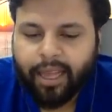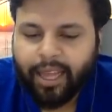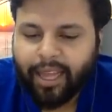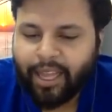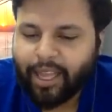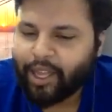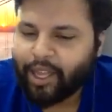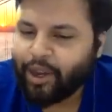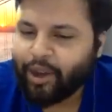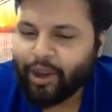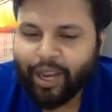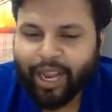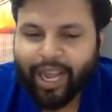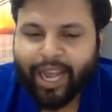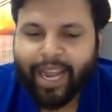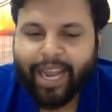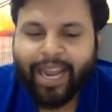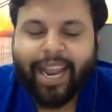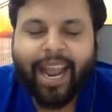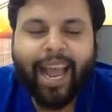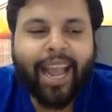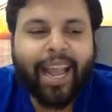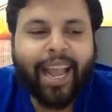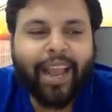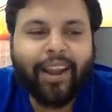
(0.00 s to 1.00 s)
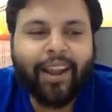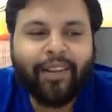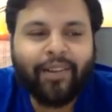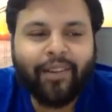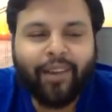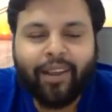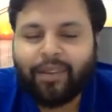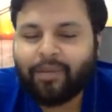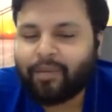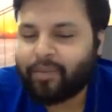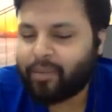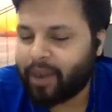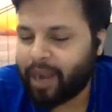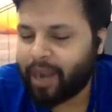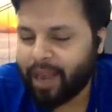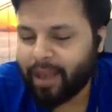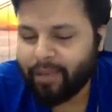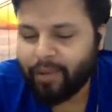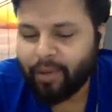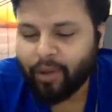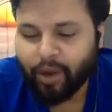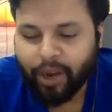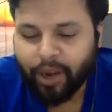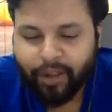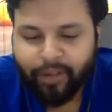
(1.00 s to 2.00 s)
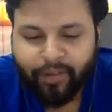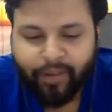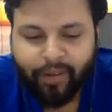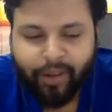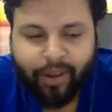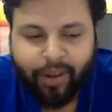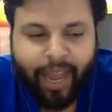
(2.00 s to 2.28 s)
You did. Like, it was pretty beautiful.